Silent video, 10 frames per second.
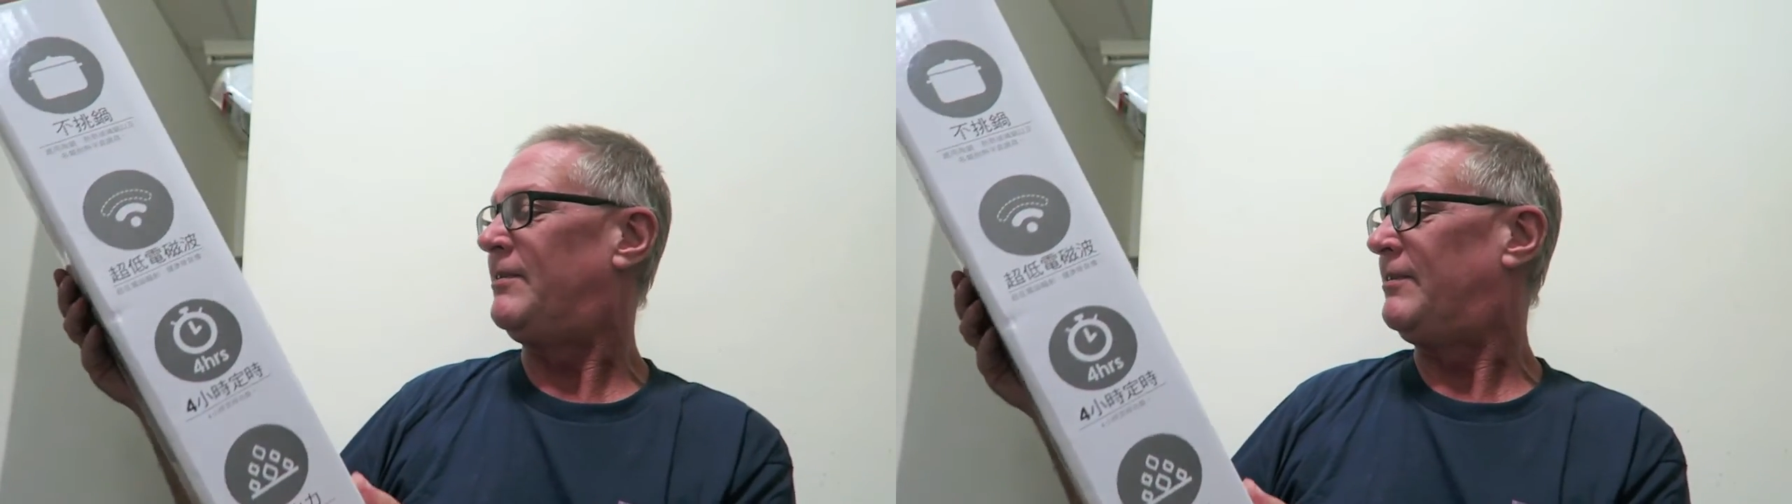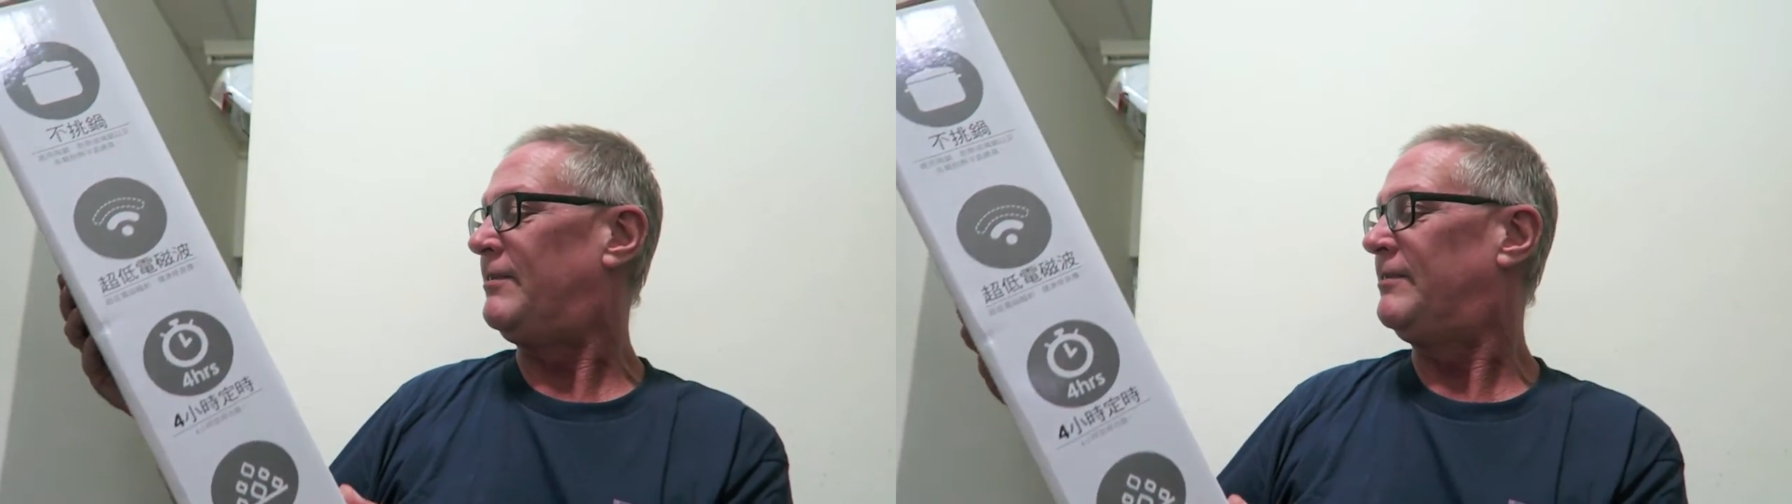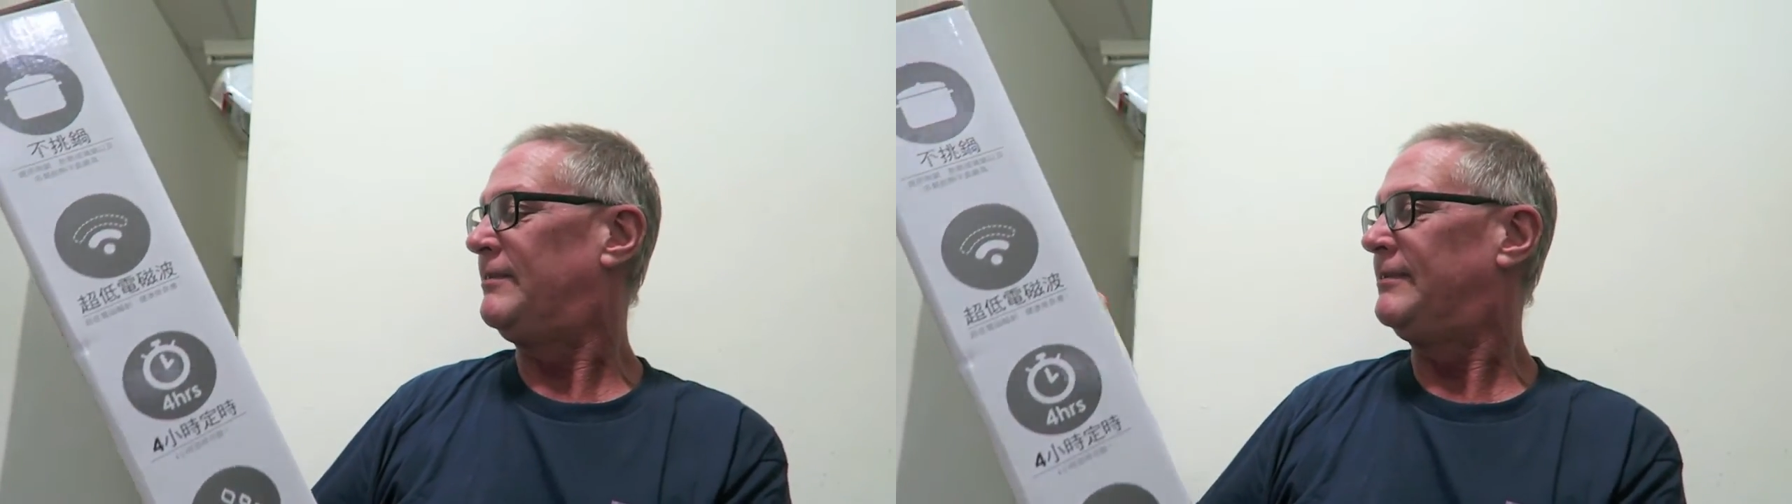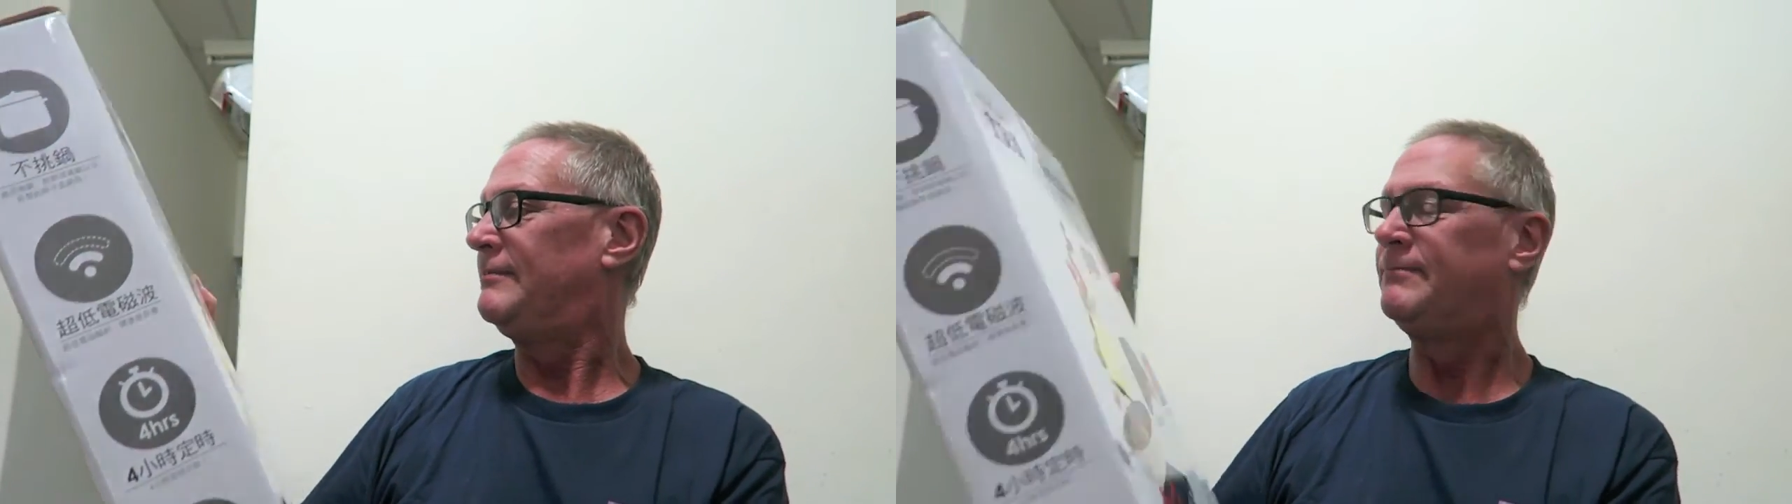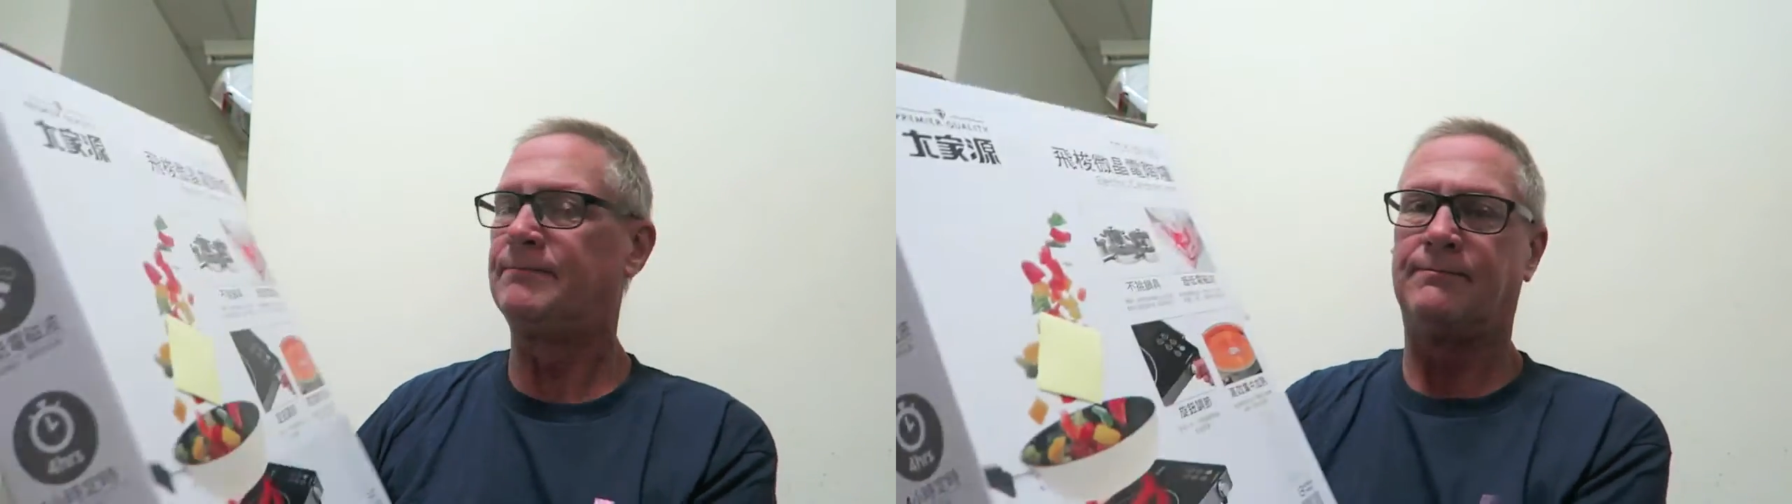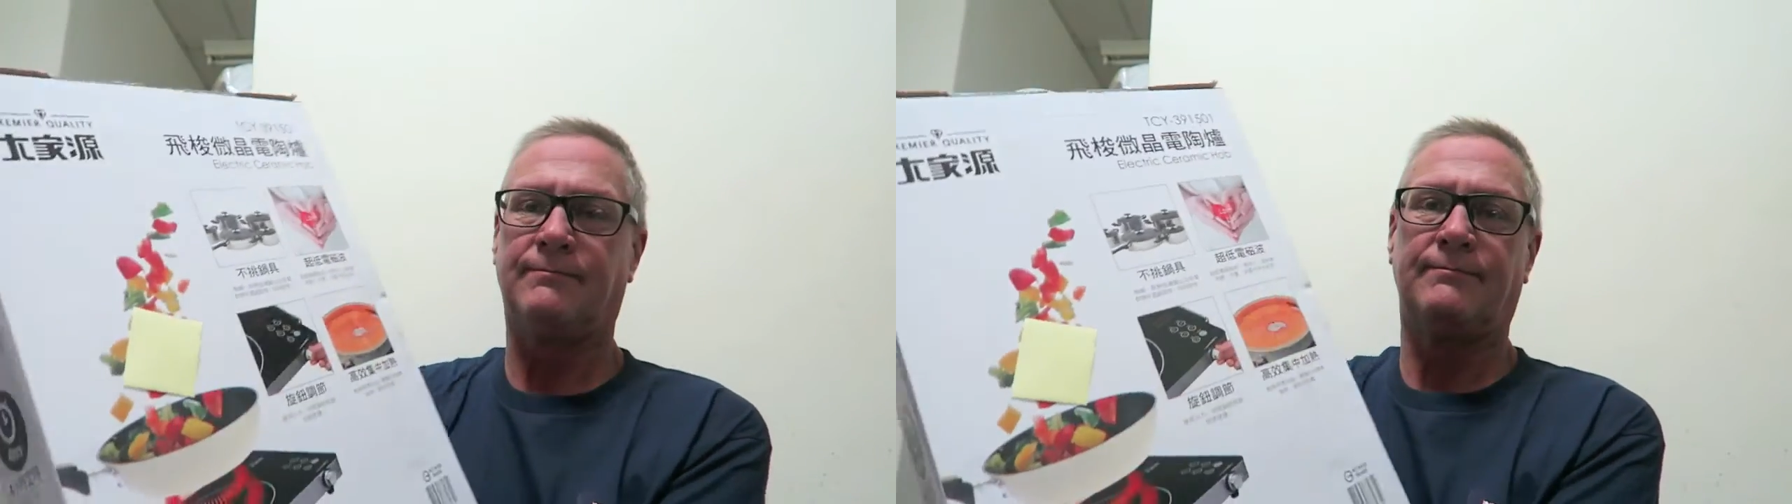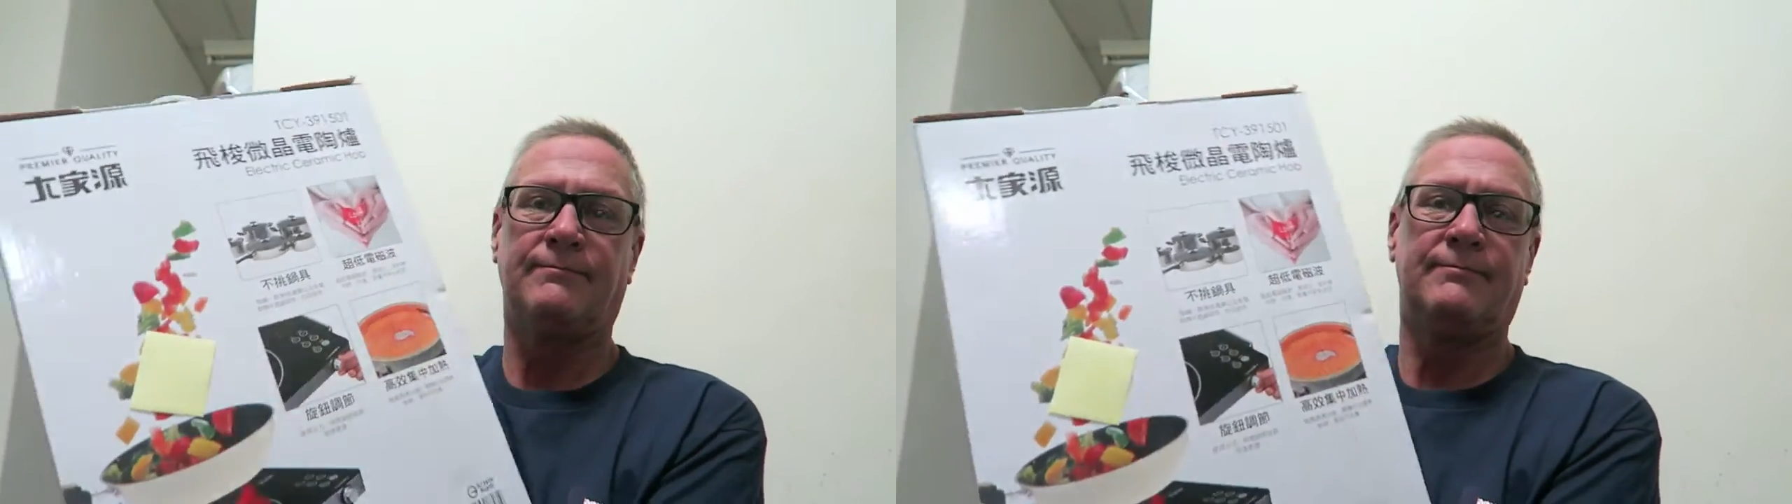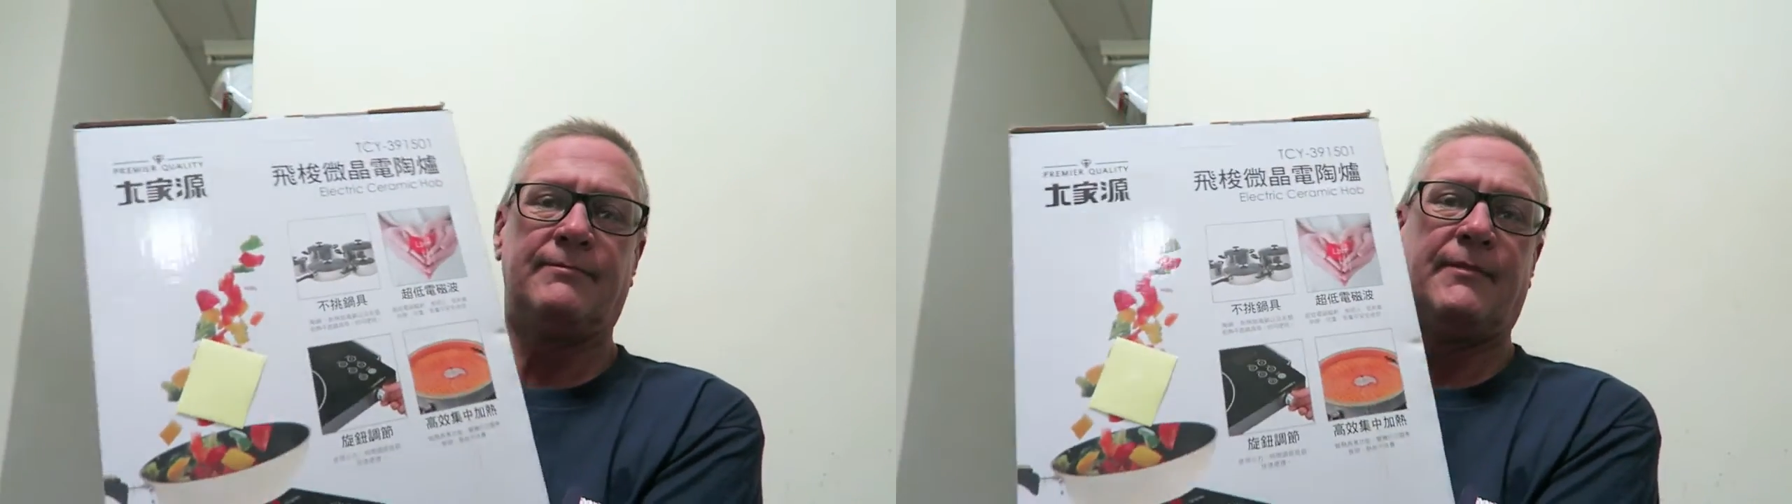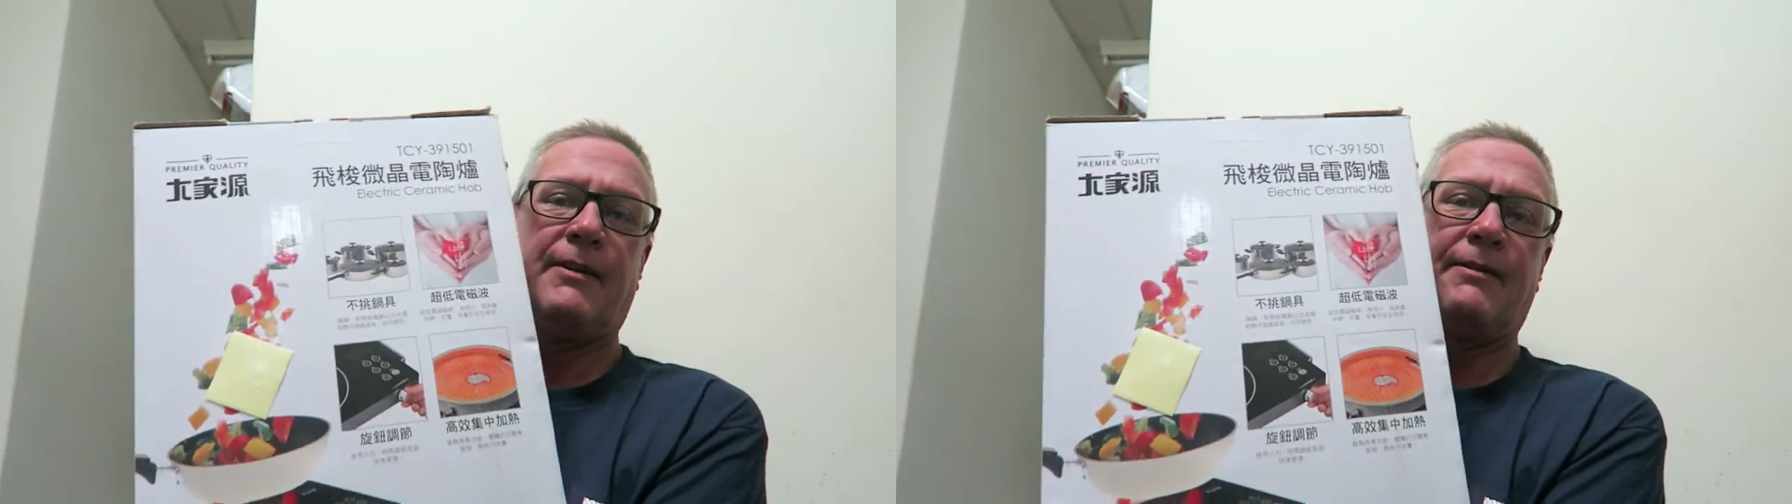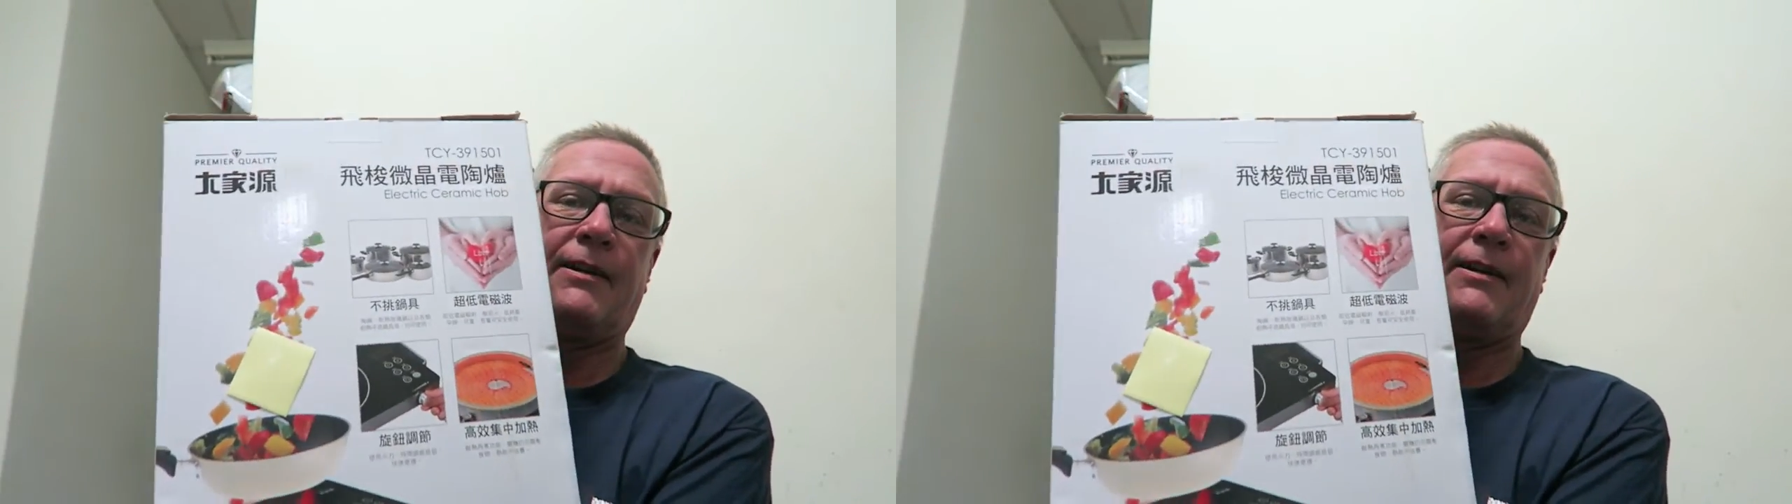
do. There